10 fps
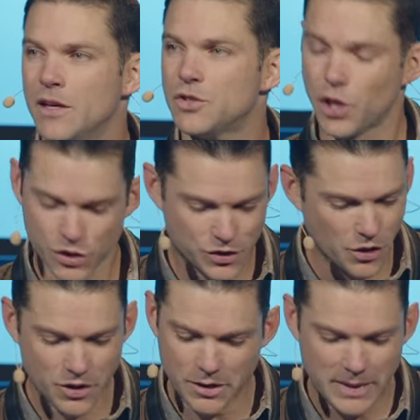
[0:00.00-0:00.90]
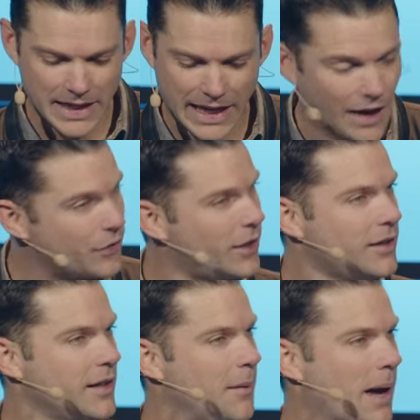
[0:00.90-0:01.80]
Church, so good to be together.
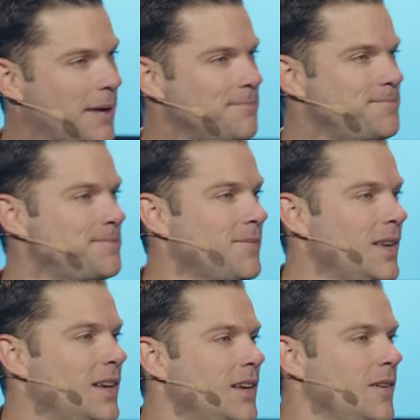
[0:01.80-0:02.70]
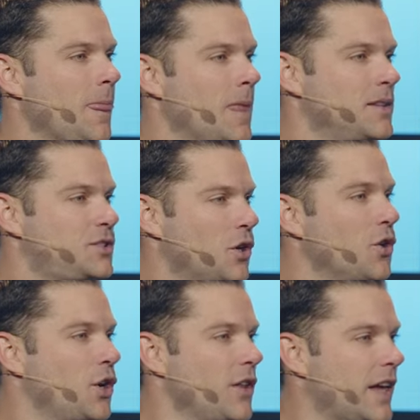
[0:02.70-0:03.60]
Amen. So
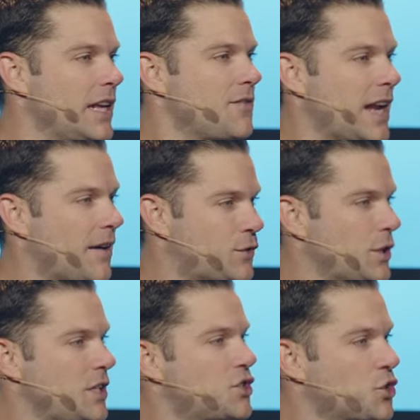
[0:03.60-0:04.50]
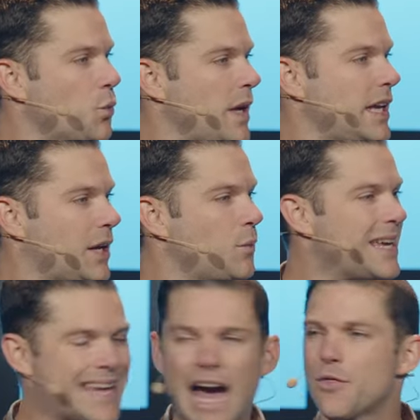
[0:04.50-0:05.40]
good that even after Easter weekend, we
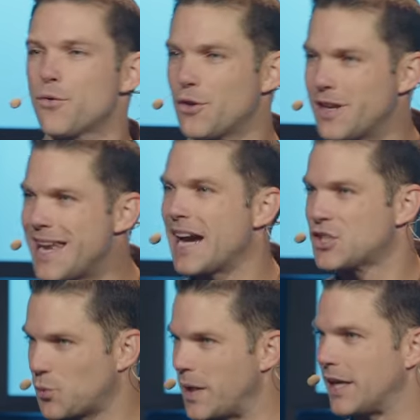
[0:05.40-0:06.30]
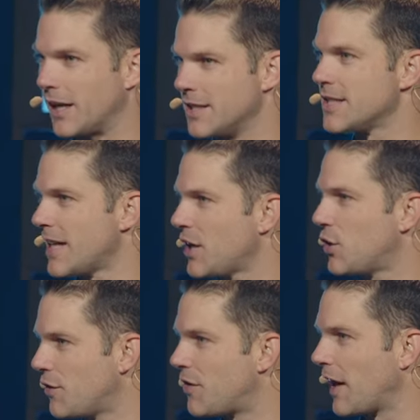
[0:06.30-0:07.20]
gather the next weekend. Isn't that a
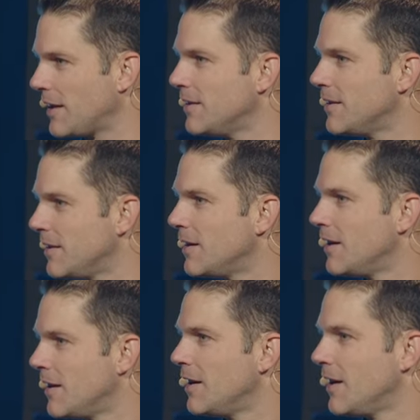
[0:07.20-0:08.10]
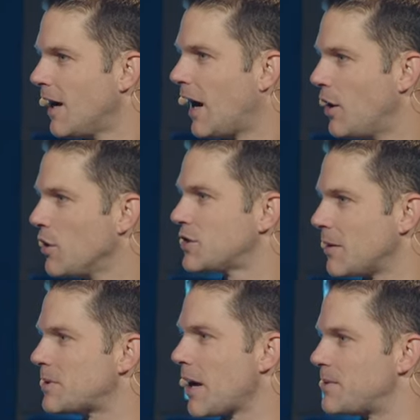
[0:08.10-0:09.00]
good thing? I know
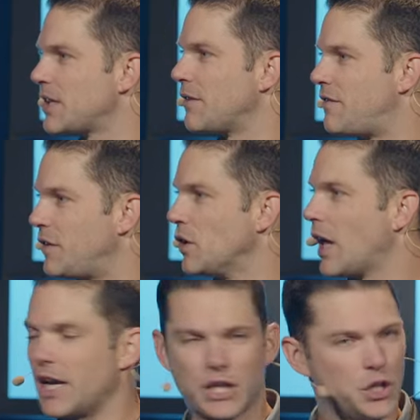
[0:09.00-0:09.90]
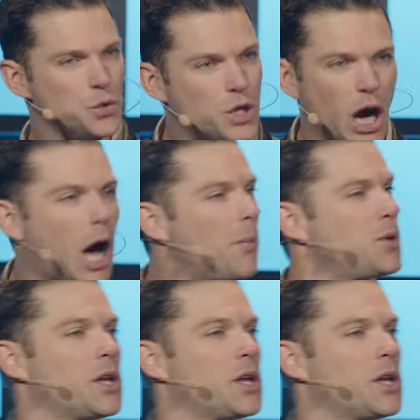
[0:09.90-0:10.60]
sometimes it can feel like you come and you're